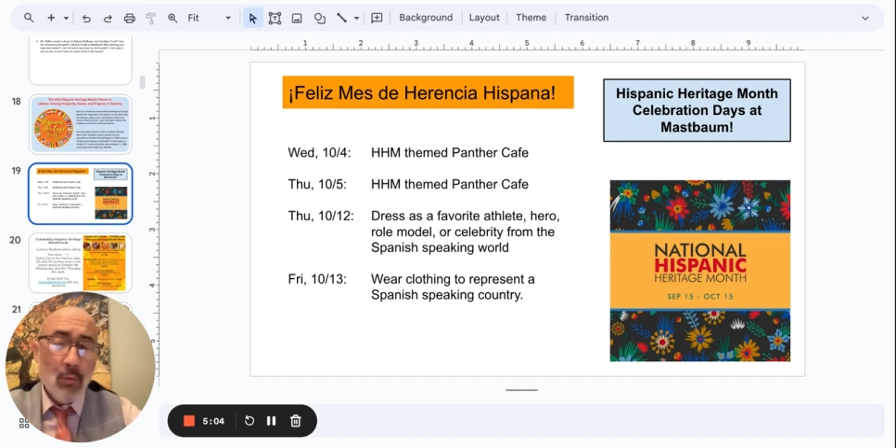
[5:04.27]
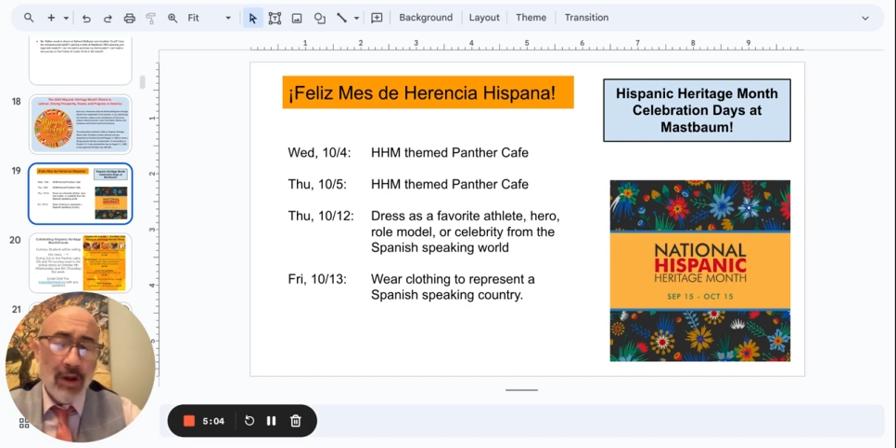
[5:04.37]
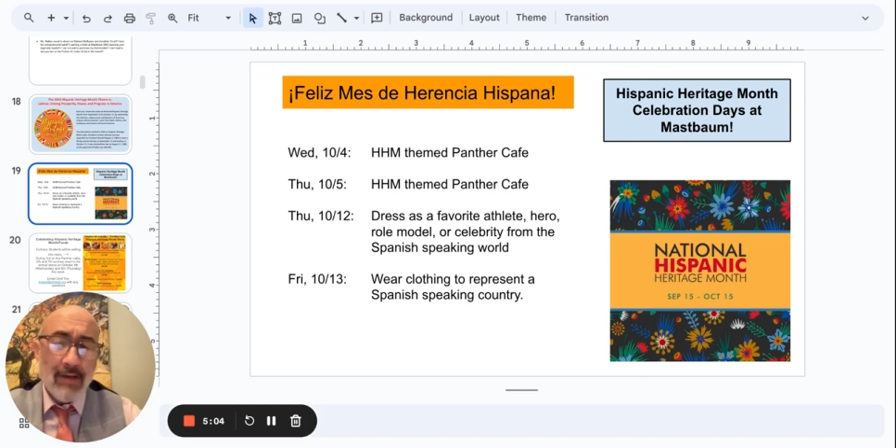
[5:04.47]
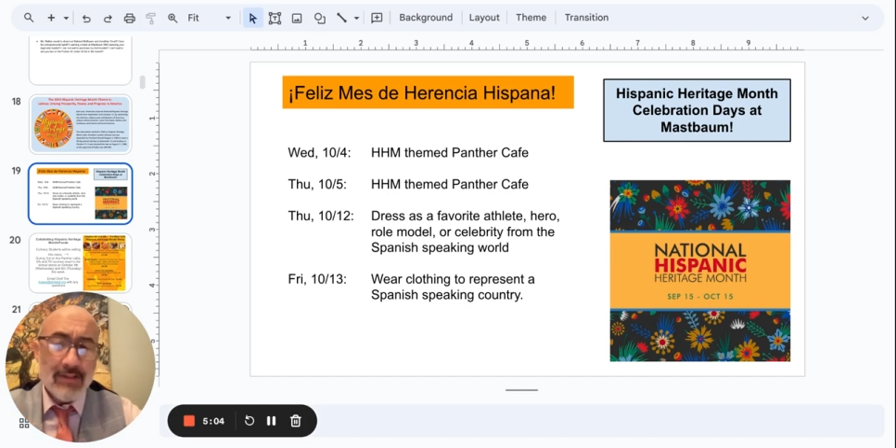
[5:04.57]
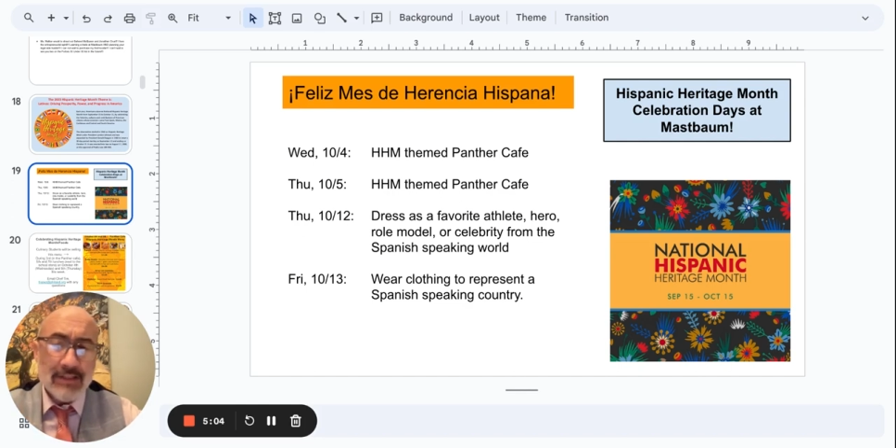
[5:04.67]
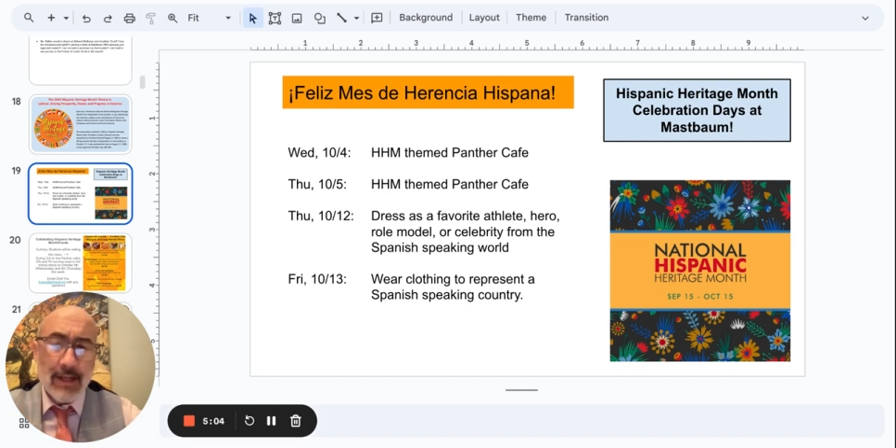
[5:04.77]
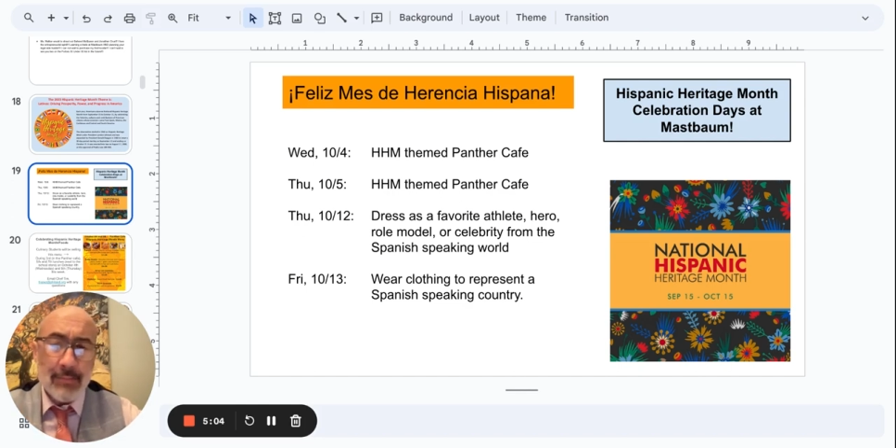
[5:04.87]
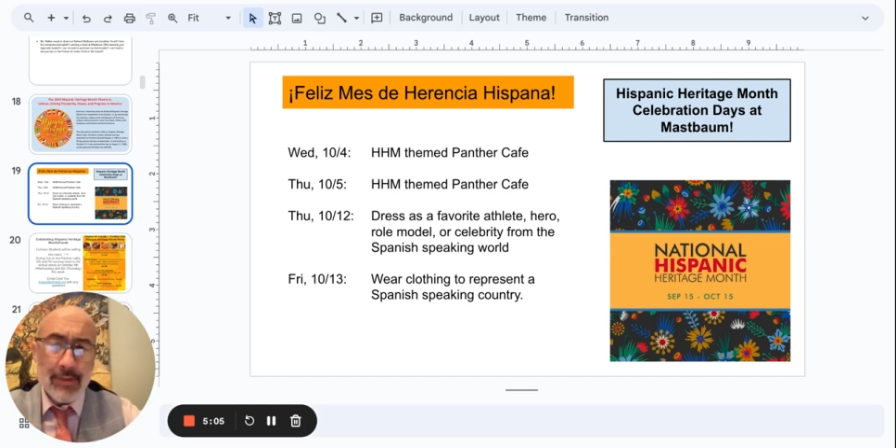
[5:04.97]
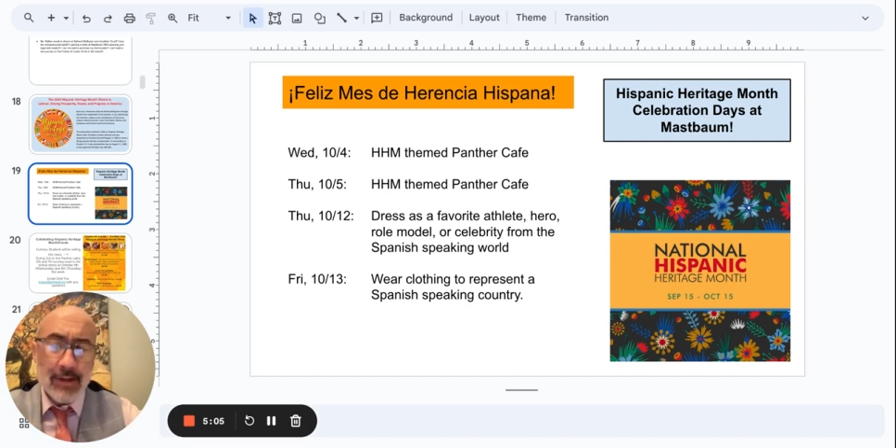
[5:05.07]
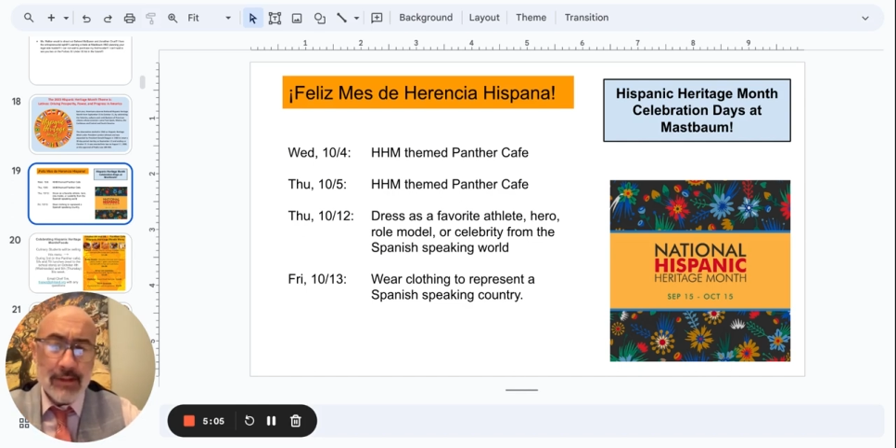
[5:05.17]
We have the
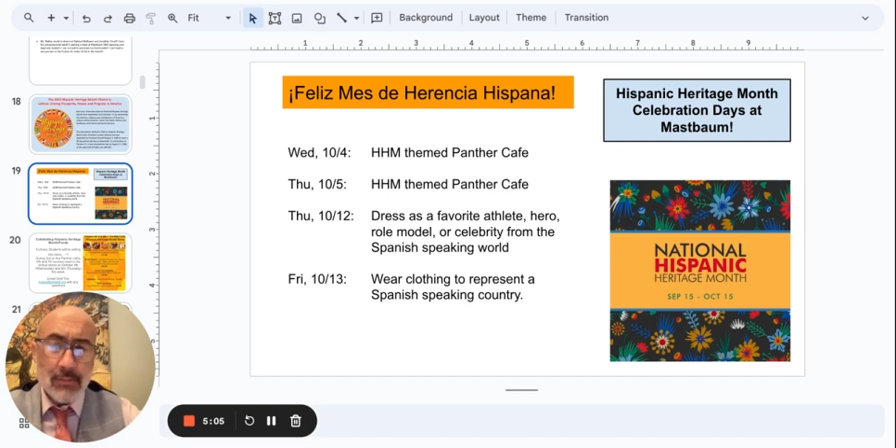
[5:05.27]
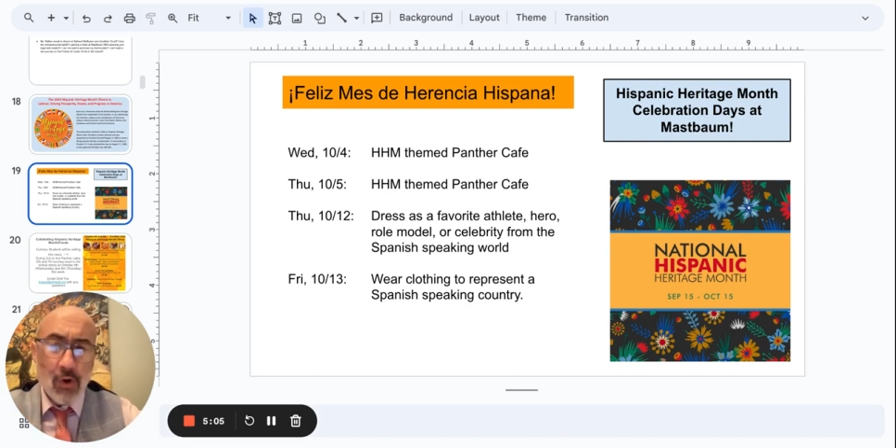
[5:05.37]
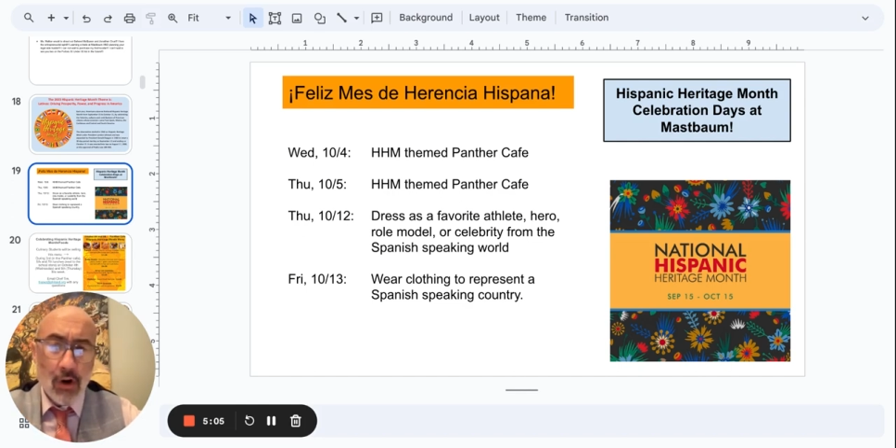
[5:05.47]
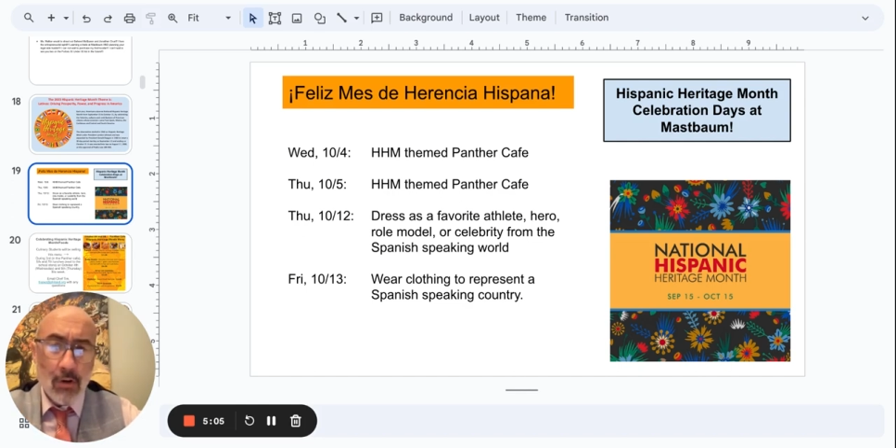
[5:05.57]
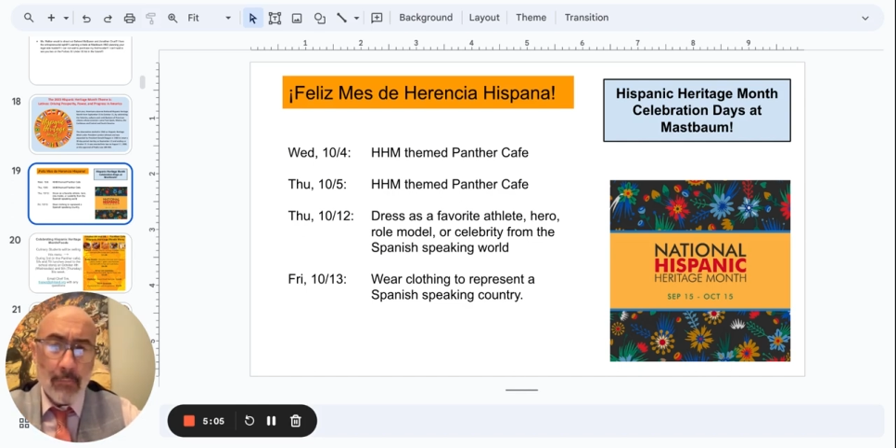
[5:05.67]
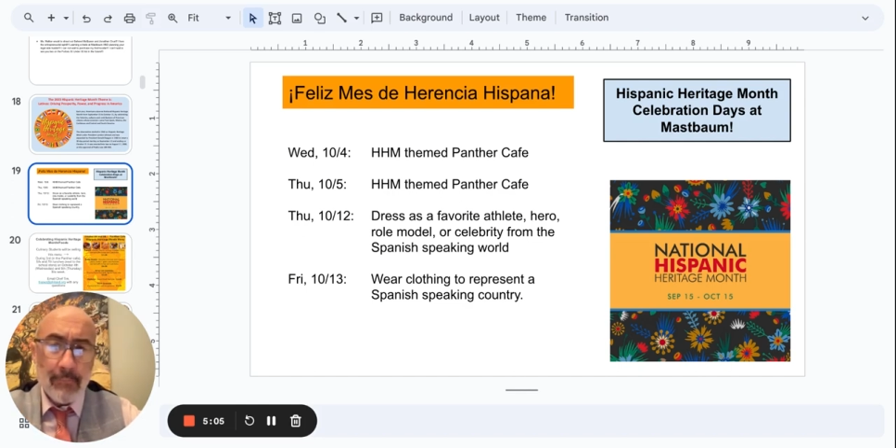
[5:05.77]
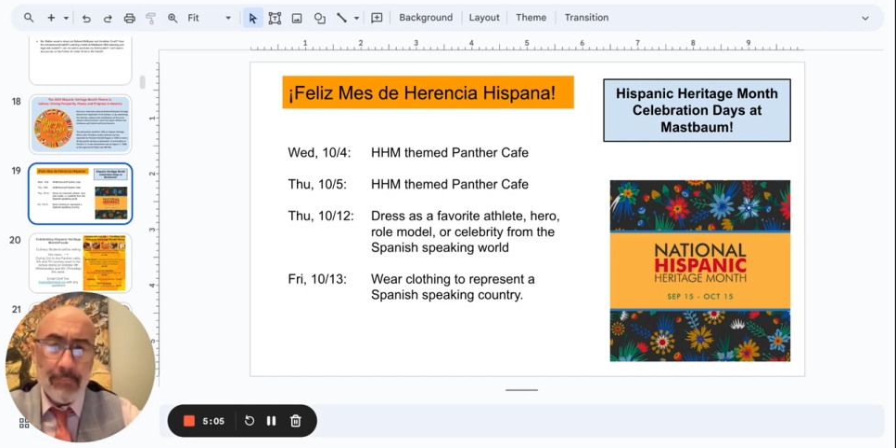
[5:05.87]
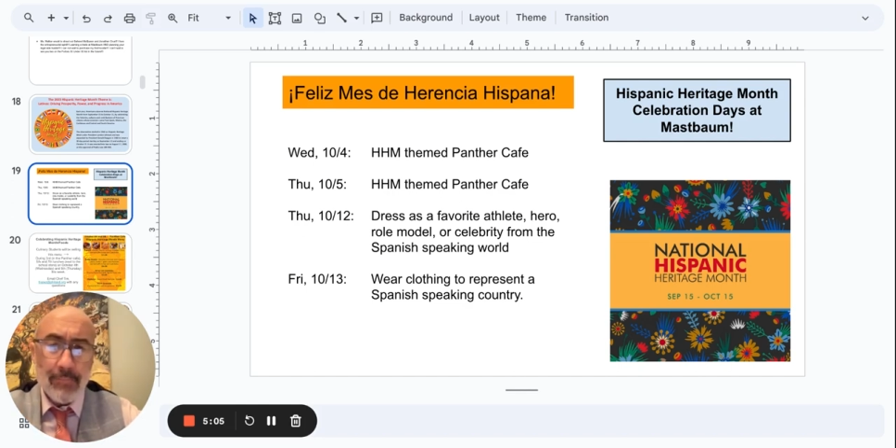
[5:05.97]
same thing tomorrow.